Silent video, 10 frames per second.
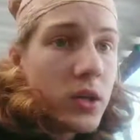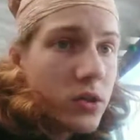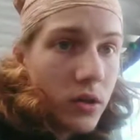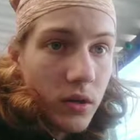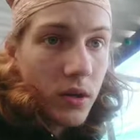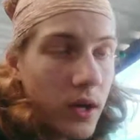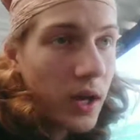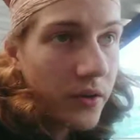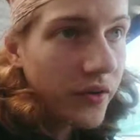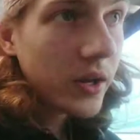So,
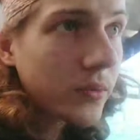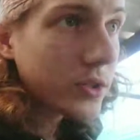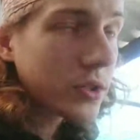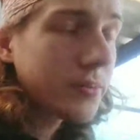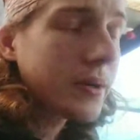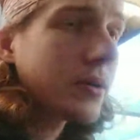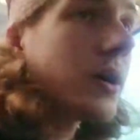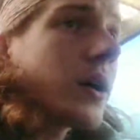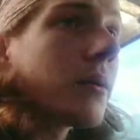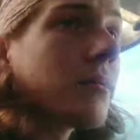if anyone's been
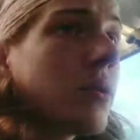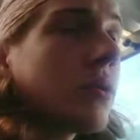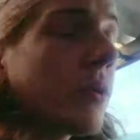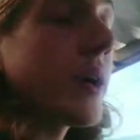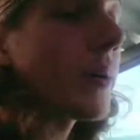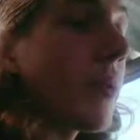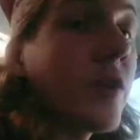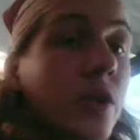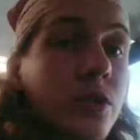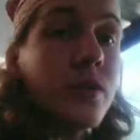looking at
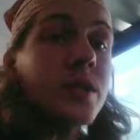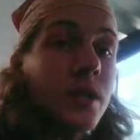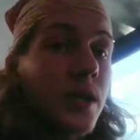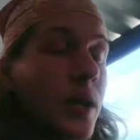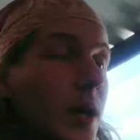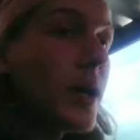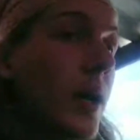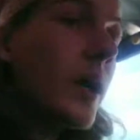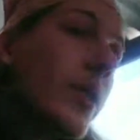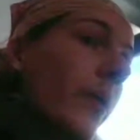my videos recently,
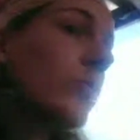they will